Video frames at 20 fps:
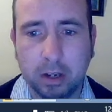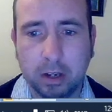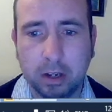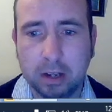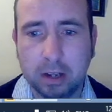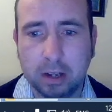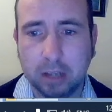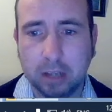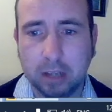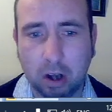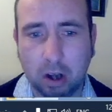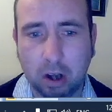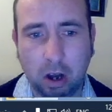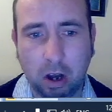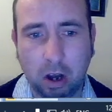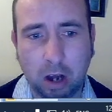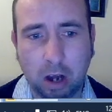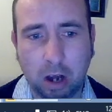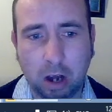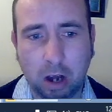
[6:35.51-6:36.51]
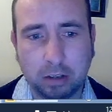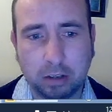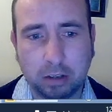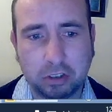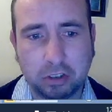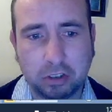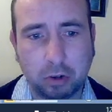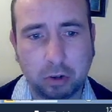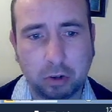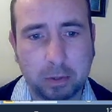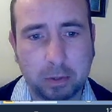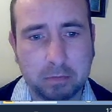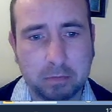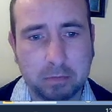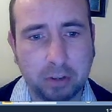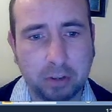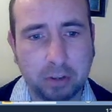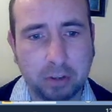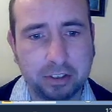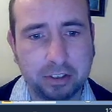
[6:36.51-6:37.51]
the unlocking script
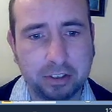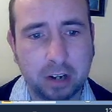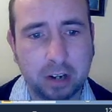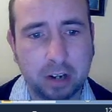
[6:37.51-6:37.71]
must